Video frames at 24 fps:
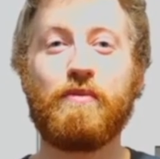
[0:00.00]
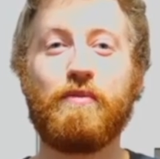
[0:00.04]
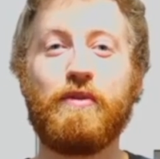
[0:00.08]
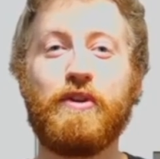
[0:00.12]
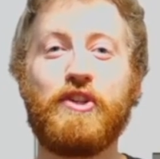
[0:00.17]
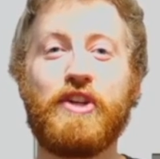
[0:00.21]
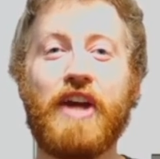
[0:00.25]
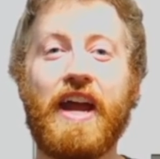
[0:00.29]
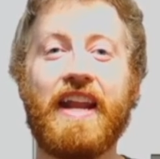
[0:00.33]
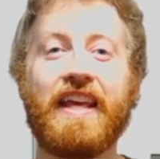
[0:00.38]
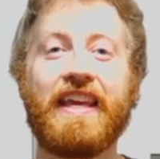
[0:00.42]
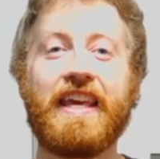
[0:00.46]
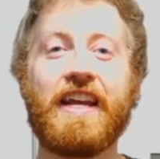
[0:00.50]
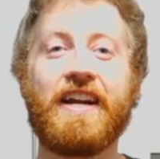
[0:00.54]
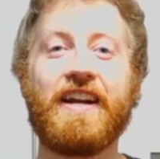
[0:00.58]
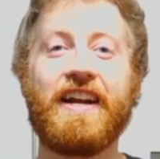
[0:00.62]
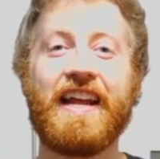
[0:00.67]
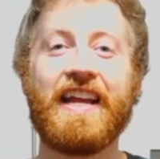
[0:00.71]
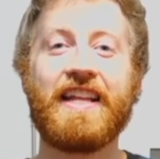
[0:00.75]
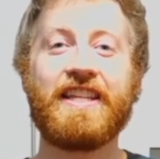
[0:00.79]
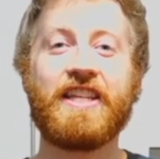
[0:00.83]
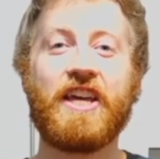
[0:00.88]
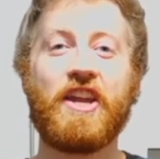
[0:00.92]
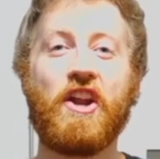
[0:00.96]
we try to get our
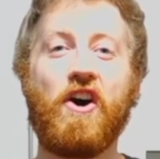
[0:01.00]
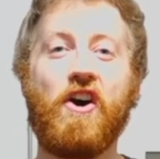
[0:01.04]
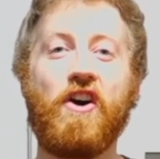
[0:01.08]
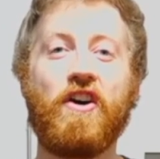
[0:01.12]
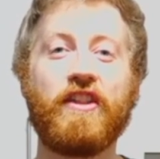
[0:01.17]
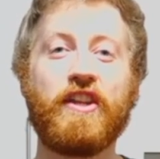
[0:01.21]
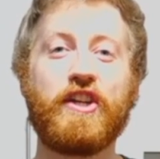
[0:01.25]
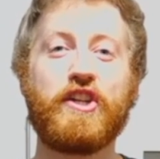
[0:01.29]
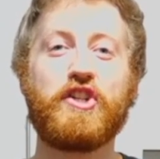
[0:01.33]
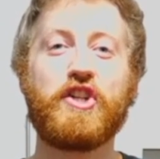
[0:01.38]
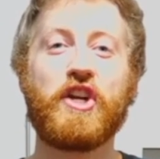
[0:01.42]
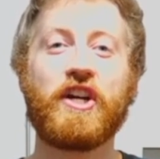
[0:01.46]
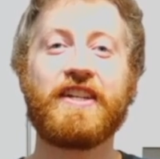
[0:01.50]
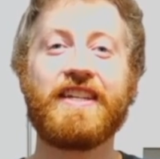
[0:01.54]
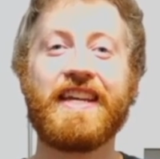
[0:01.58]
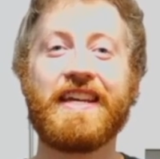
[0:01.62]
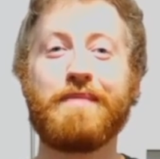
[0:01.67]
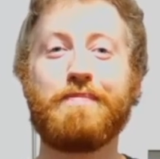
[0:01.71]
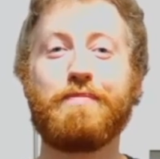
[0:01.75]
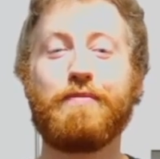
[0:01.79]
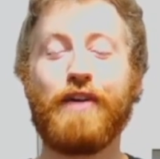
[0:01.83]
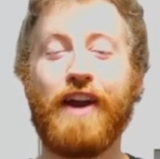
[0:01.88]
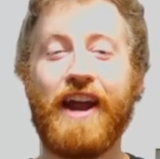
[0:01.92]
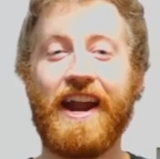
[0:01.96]
hands on all the Shark
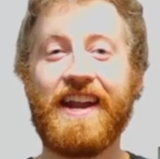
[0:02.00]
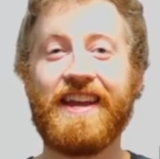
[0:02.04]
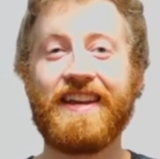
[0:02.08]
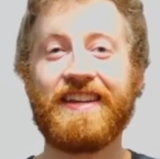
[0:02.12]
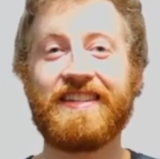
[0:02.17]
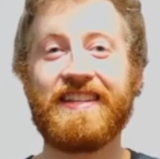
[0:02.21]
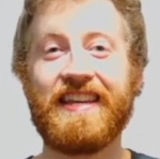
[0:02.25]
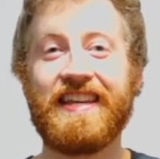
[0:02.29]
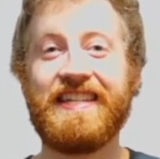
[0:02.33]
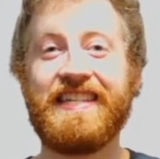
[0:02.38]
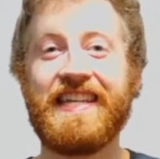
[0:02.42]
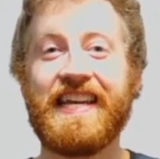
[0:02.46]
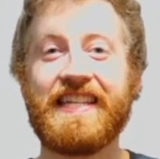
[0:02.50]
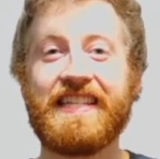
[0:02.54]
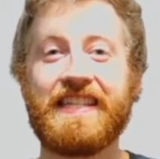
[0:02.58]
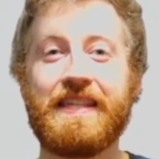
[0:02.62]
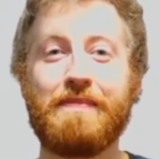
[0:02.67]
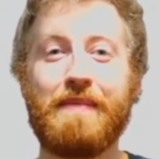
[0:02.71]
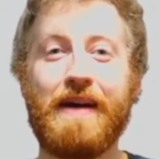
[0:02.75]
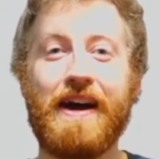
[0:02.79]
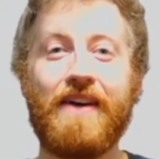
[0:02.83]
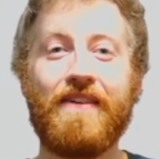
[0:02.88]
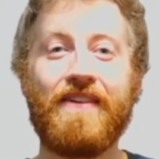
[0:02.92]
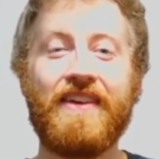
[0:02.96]
Tank products and test
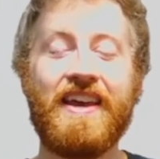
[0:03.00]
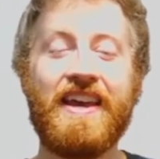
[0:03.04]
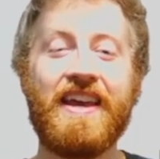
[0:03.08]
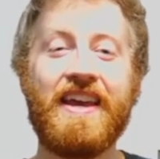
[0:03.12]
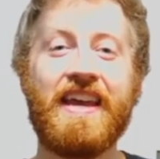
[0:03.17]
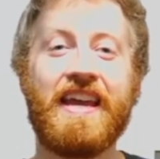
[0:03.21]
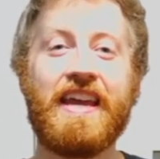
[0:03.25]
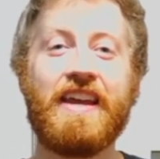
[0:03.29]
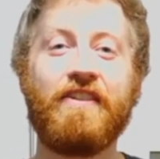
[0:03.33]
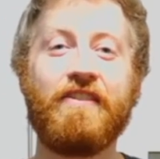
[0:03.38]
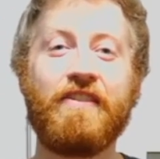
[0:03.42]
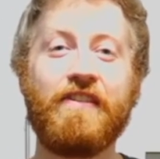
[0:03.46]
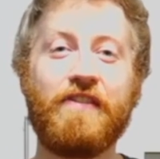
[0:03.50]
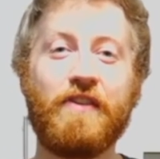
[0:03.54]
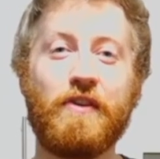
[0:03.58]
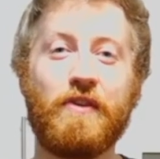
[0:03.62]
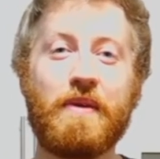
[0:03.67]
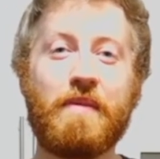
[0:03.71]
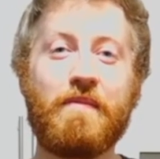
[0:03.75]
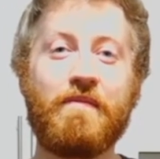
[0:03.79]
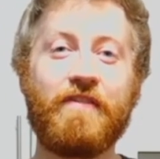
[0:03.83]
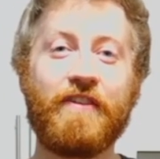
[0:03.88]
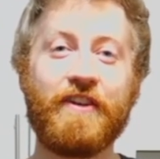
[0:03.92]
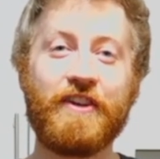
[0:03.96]
them out and review
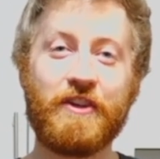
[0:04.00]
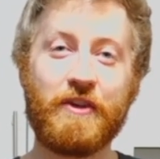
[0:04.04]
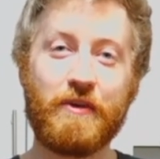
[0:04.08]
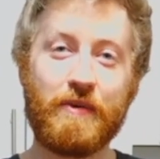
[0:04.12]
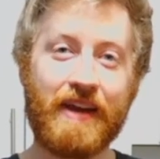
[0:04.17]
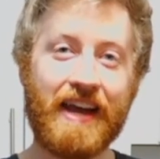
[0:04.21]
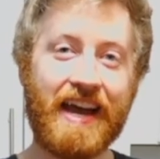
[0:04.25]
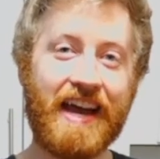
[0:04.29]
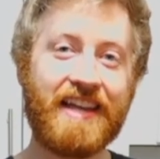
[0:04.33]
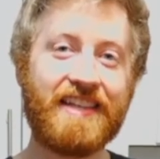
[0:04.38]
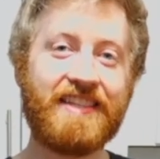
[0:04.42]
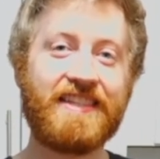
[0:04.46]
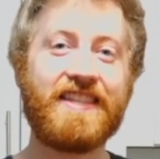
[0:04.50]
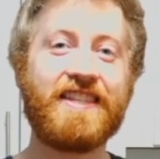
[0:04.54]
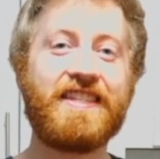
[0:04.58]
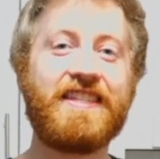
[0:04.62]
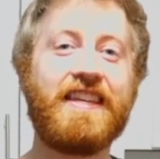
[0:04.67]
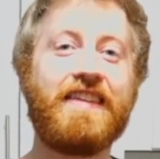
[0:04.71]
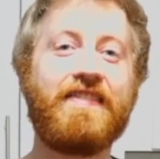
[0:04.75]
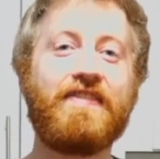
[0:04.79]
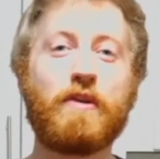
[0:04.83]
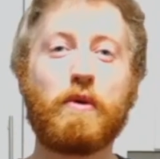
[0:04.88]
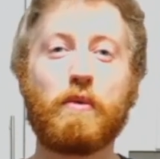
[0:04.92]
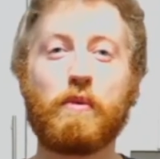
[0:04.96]
them for you guys to
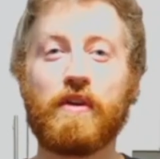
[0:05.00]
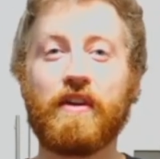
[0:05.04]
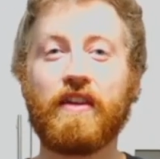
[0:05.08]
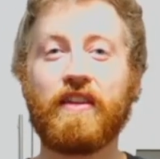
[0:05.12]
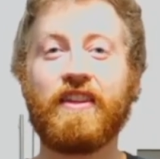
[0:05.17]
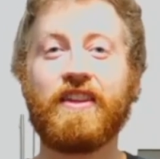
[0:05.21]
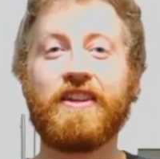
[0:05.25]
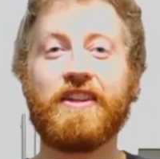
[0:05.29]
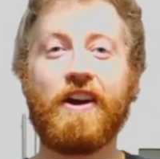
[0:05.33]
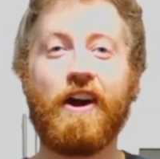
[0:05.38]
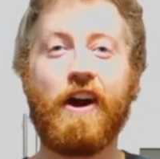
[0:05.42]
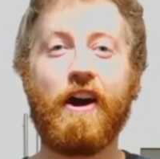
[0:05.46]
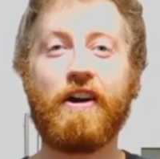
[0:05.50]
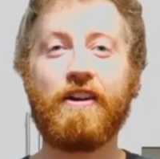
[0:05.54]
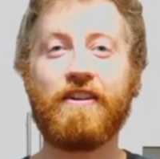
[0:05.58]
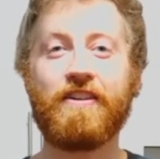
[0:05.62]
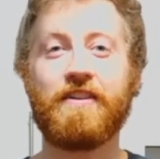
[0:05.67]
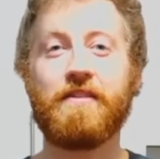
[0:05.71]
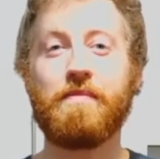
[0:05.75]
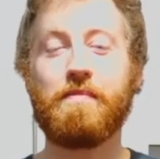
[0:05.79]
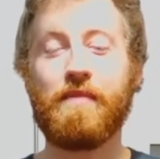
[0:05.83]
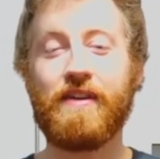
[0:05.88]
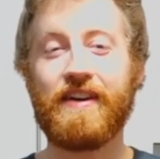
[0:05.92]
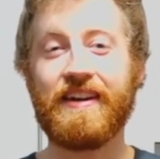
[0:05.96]
see if they're worth your
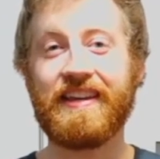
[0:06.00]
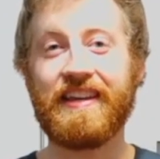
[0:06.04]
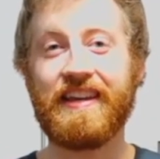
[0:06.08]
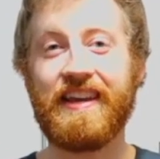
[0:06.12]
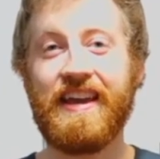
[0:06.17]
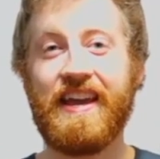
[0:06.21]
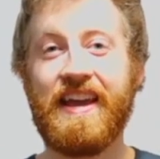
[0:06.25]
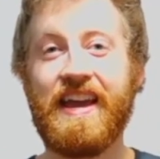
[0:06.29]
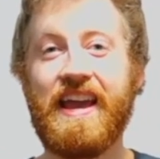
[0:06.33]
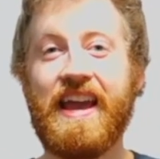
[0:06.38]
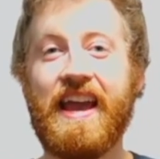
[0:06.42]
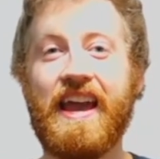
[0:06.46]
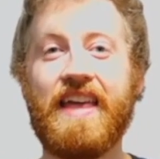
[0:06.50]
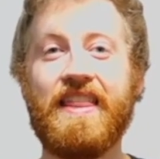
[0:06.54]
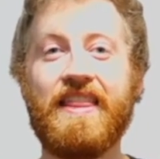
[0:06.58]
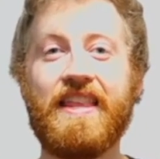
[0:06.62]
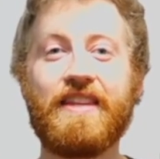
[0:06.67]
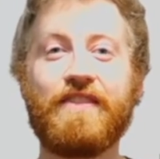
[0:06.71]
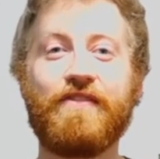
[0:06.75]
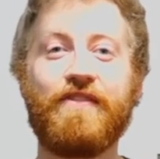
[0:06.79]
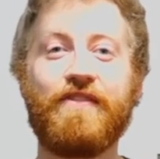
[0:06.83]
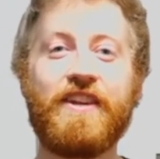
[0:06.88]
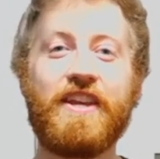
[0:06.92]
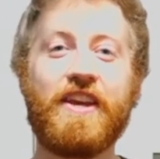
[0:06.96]
hard-earned money. And
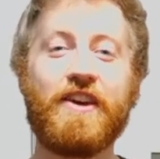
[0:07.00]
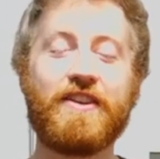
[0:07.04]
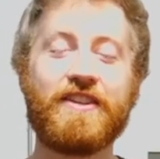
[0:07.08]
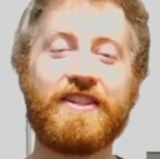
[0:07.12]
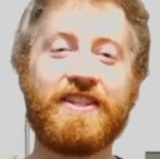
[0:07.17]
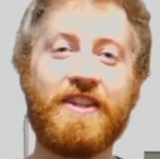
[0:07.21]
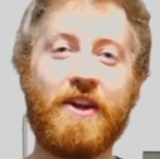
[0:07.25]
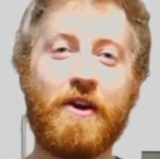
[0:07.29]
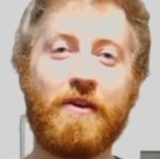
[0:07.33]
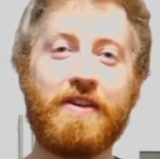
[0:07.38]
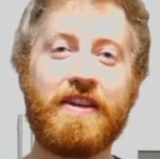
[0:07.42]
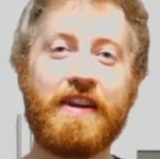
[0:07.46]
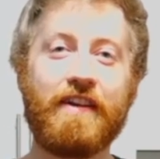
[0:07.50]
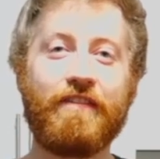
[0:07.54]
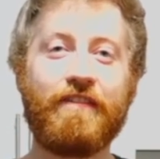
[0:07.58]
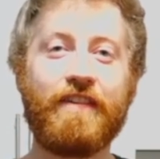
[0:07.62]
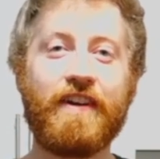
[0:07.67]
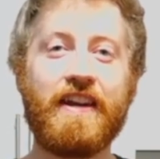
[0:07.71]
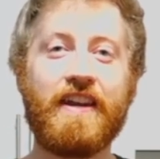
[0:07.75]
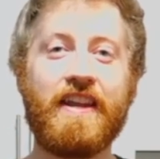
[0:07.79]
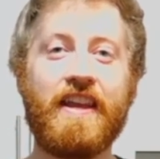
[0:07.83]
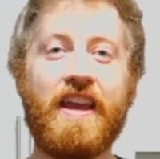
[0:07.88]
this video is no different.